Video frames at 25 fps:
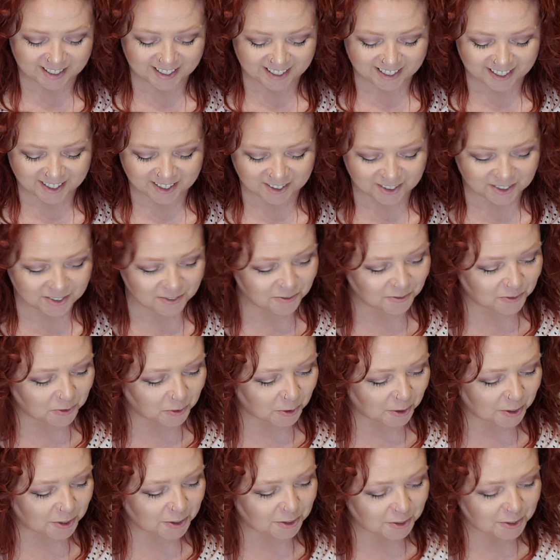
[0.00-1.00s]
Good
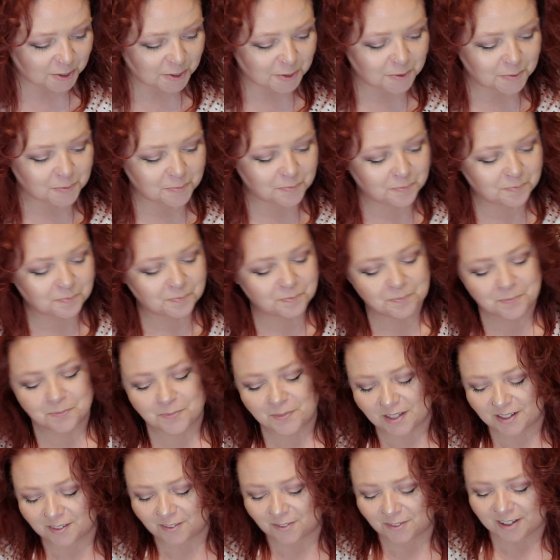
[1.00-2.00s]
for you.
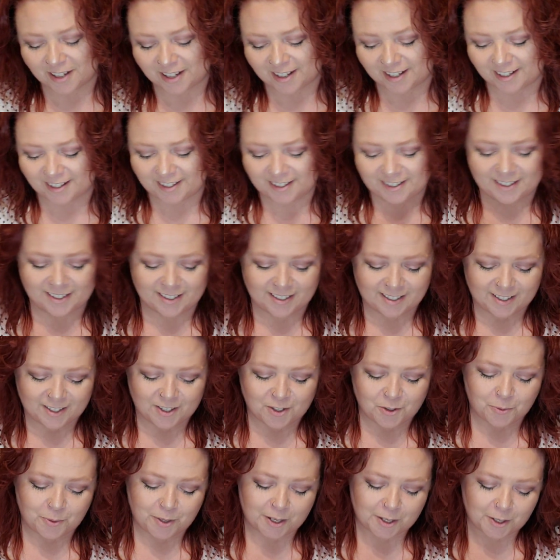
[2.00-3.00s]
Okay.
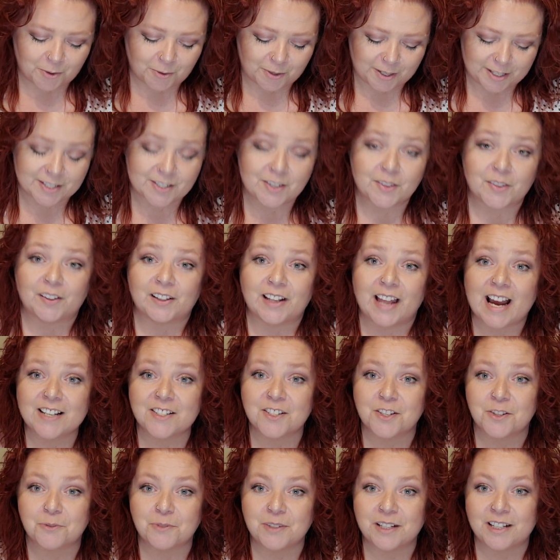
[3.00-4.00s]
We are going to the
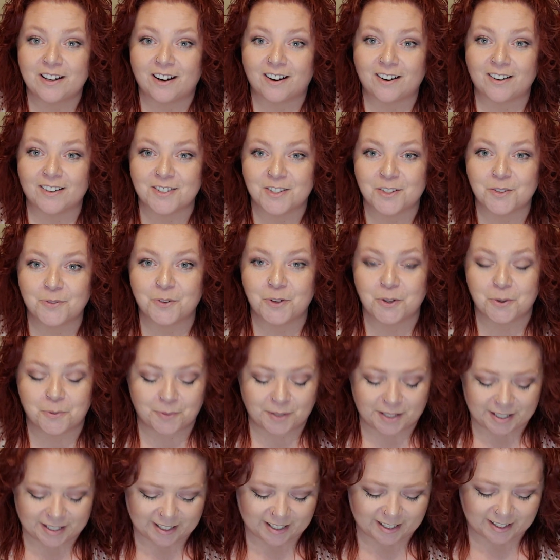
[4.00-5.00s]
last 3 cards of your
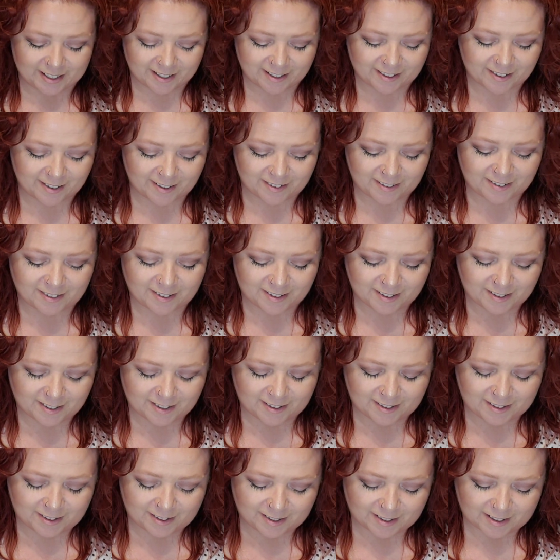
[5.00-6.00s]
reading here.
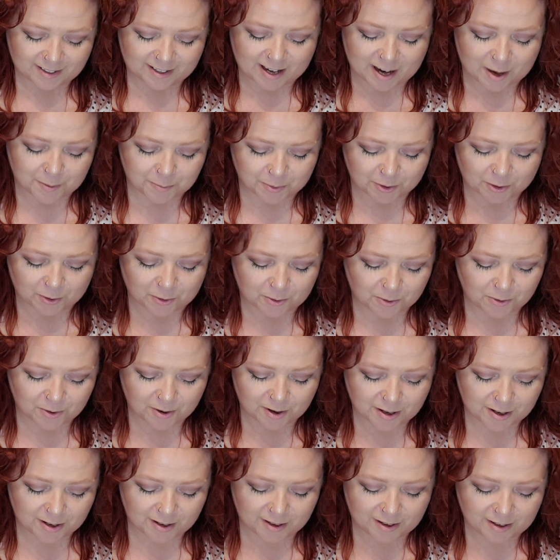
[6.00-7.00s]

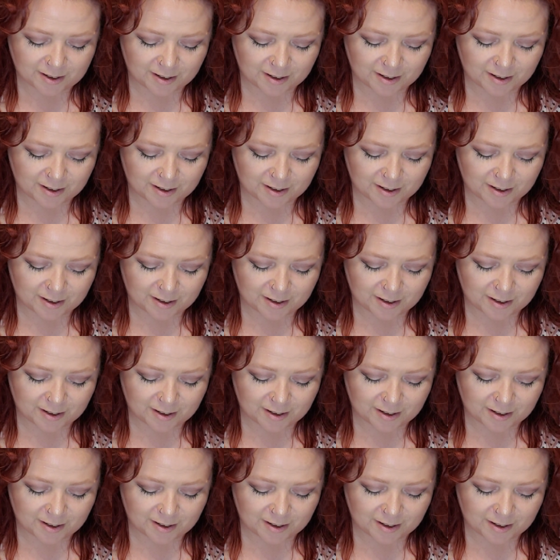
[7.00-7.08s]
Capricorn.